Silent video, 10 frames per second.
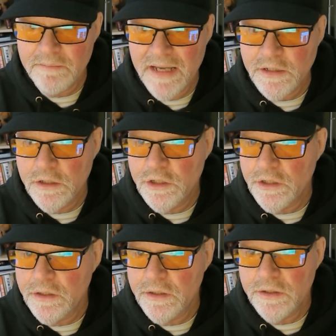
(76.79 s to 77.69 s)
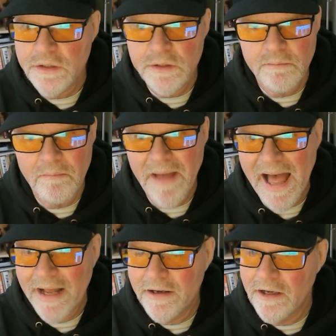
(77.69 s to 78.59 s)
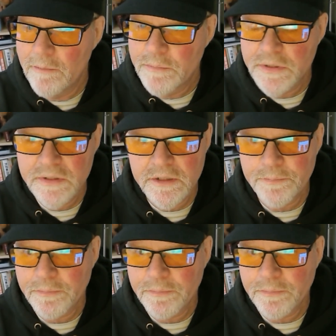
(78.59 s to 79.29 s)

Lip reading: messages, backups,